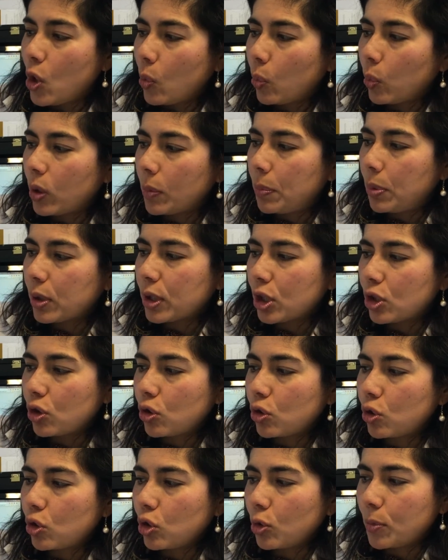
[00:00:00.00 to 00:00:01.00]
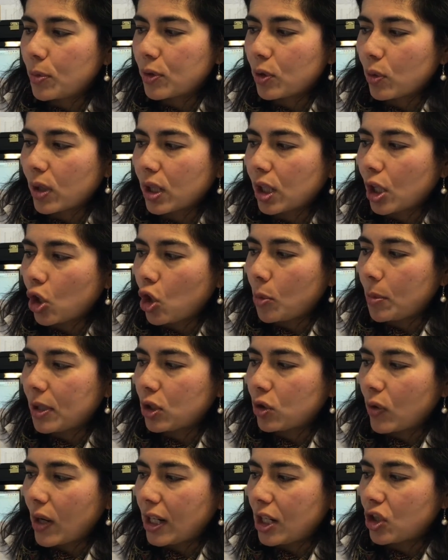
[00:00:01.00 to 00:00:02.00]
we'll put a tube, so a glaucoma
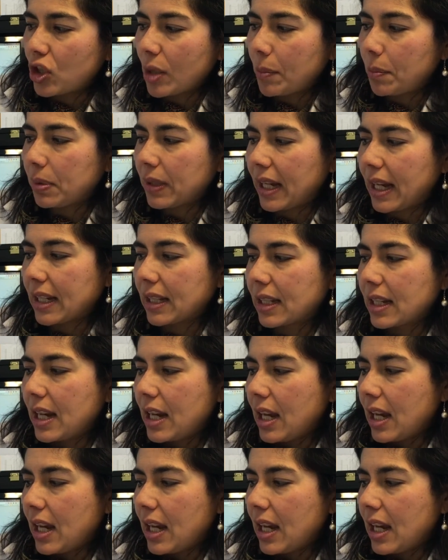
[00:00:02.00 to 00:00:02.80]
drainage implant,